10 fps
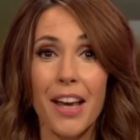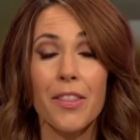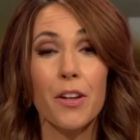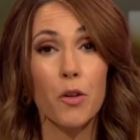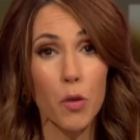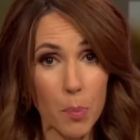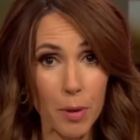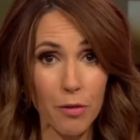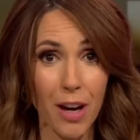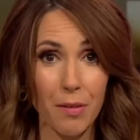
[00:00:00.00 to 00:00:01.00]
The group
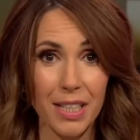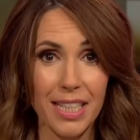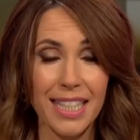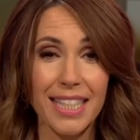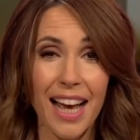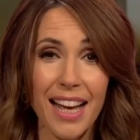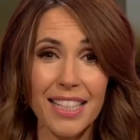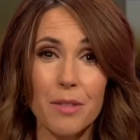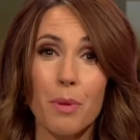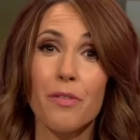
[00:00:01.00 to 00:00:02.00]
you founded
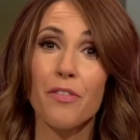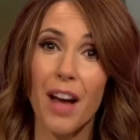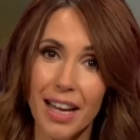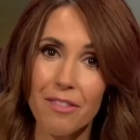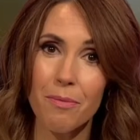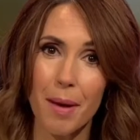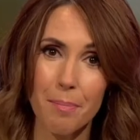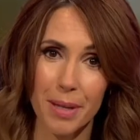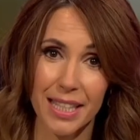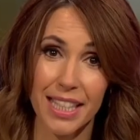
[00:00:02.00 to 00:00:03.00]
started with five
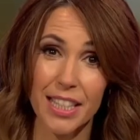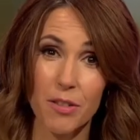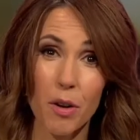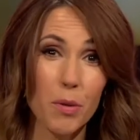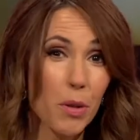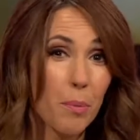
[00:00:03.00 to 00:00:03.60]
members and has grown to